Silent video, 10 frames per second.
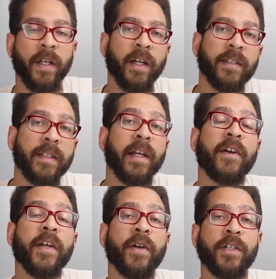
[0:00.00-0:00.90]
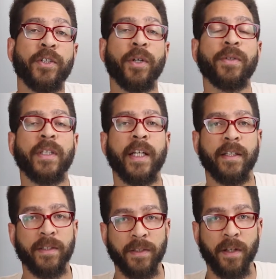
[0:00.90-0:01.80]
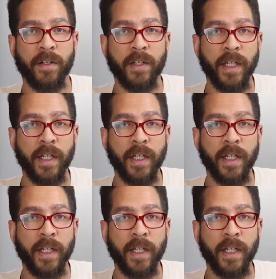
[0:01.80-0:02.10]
A scenario is chosen at the start of the